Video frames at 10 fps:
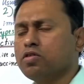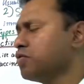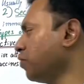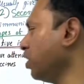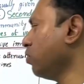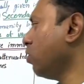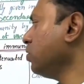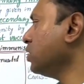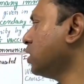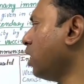we will
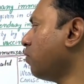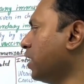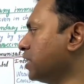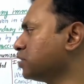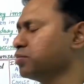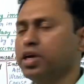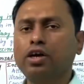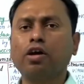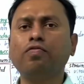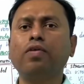know the what is
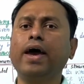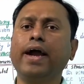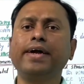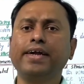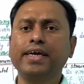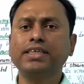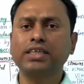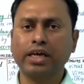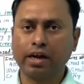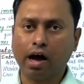meaning of
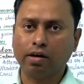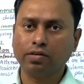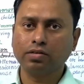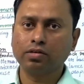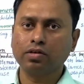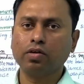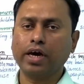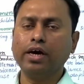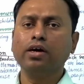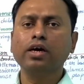antisera.
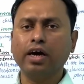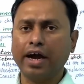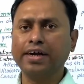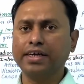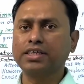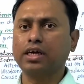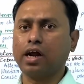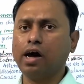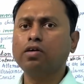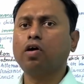Okay,
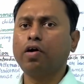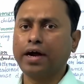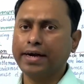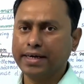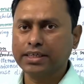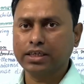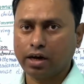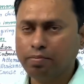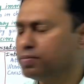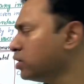antisera or
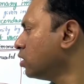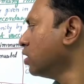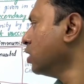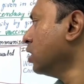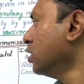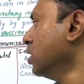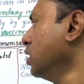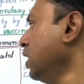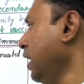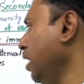antiserum,
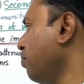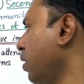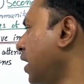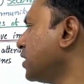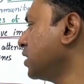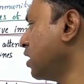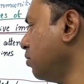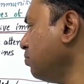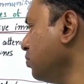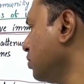a blood
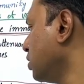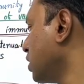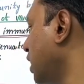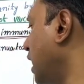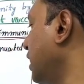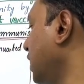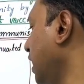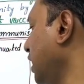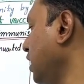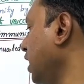serum
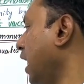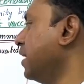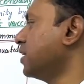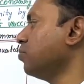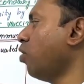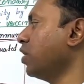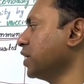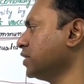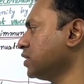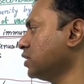containing
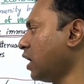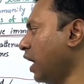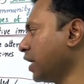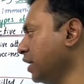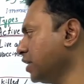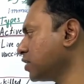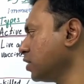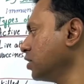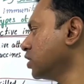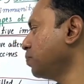antibodies against
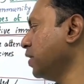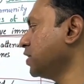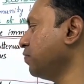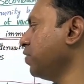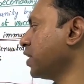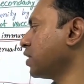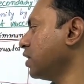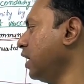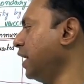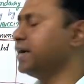specific
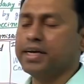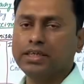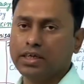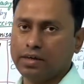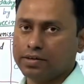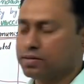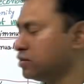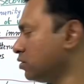antigen,